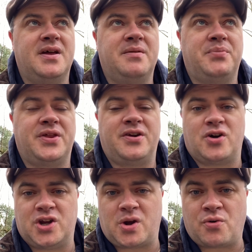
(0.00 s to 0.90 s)
But they're not
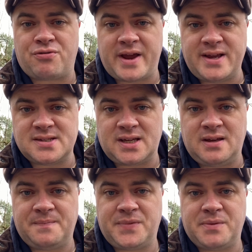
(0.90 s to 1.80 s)
going to go crazy,
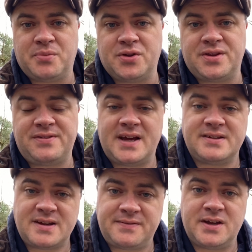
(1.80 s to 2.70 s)
but they're
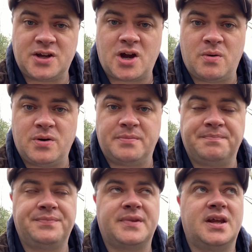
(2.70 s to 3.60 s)
definitely going to go up.
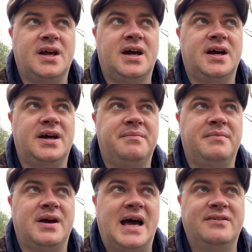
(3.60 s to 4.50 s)

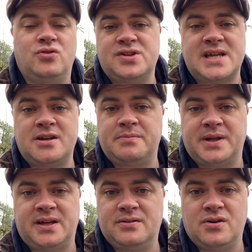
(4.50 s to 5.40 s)
And
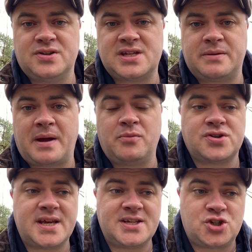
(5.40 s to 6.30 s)
understandably. I'm not
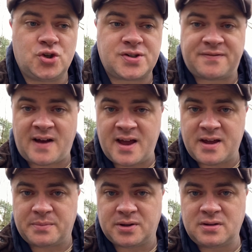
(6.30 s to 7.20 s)
saying it's
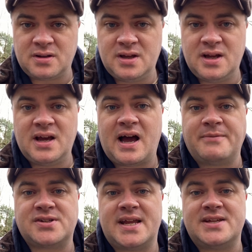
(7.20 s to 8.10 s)
justifiable. I'm
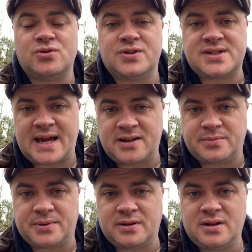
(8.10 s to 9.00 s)
just saying it's
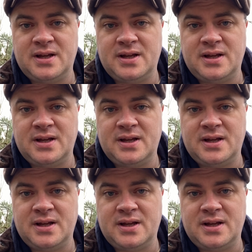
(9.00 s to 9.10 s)
understandable.